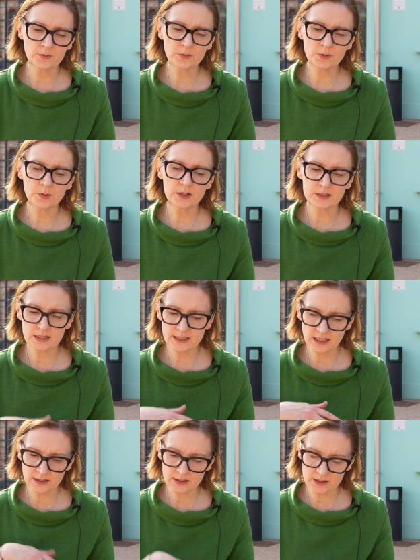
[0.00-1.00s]
we wanted to
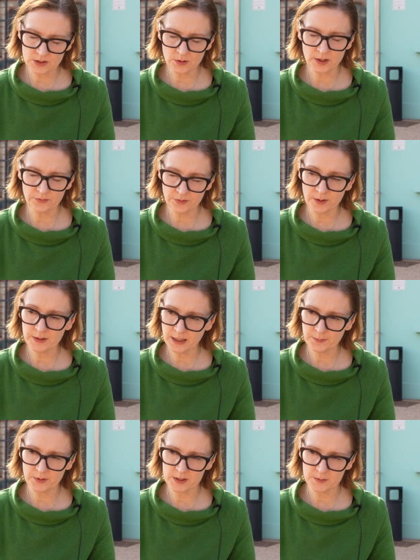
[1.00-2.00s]
tell the story from
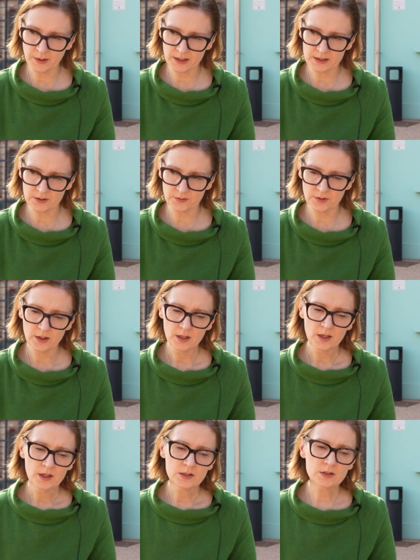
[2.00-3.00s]
that perspective.
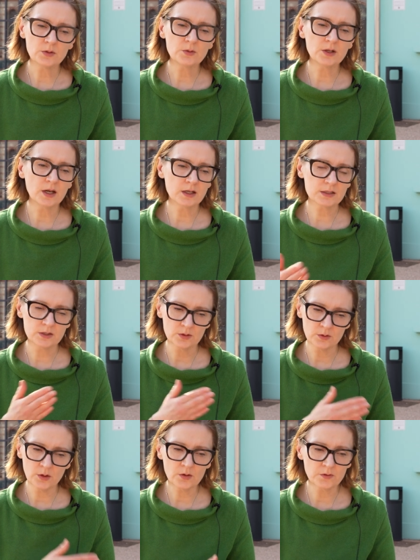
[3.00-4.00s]
So not
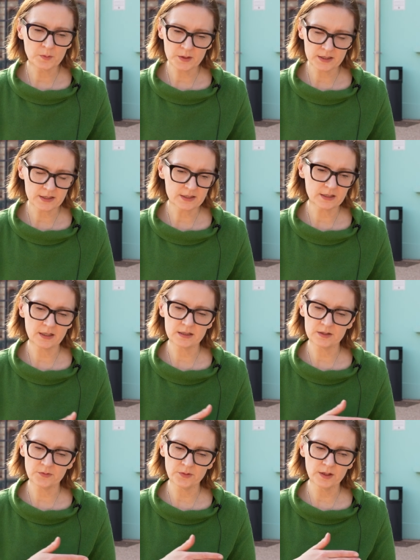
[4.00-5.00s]
to
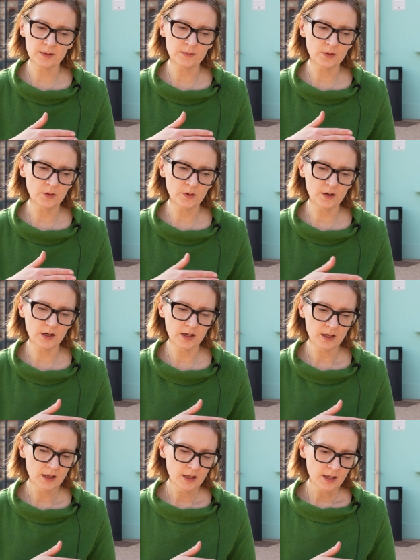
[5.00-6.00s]
over-politicize the film or,
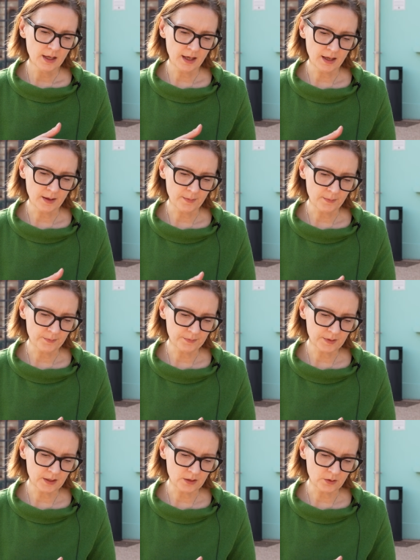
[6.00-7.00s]

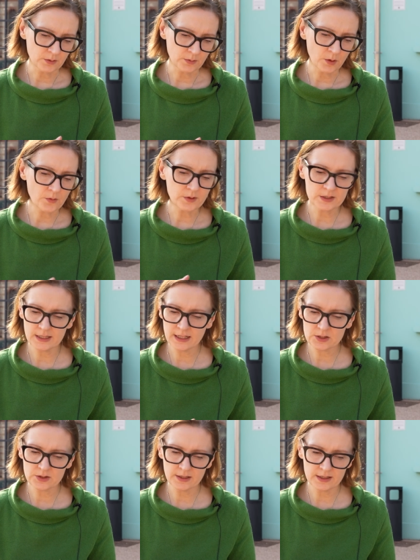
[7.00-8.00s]

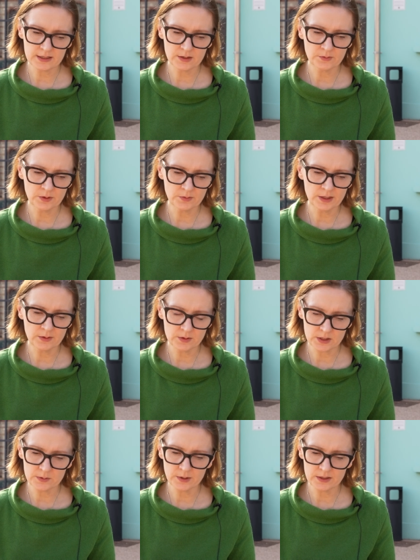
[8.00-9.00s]
over-intellectualize it. We really
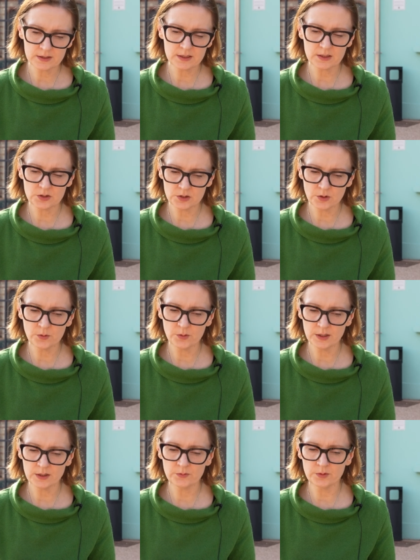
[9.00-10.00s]
just wanted to show
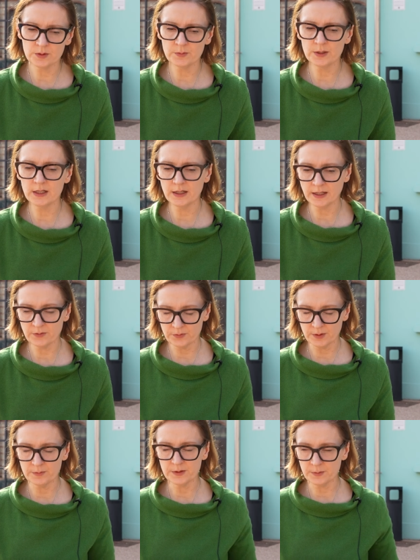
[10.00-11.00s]
what it would be like
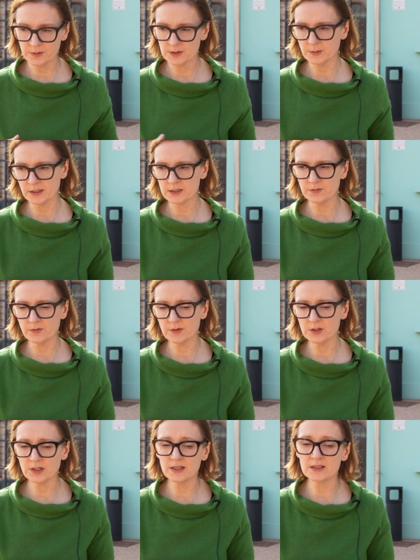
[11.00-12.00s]
from the perspective of a
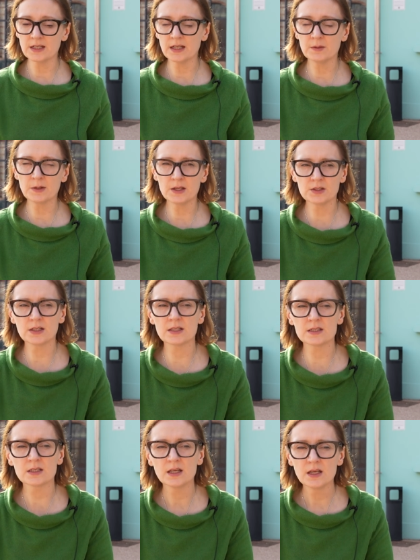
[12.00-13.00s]
child. And animation
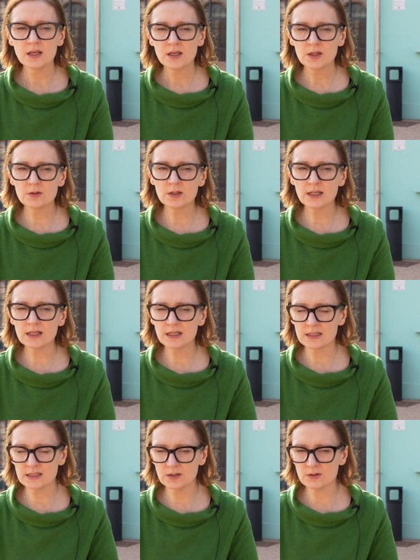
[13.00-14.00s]
is
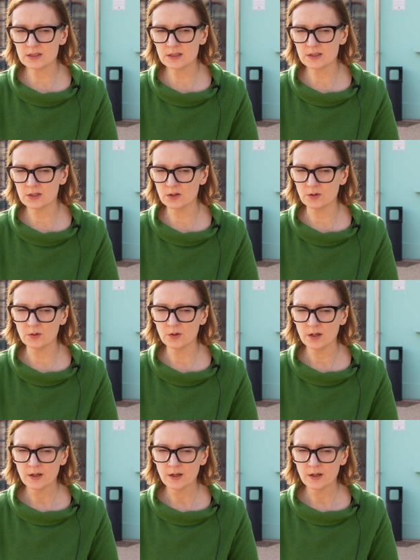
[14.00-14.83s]
uniquely suited to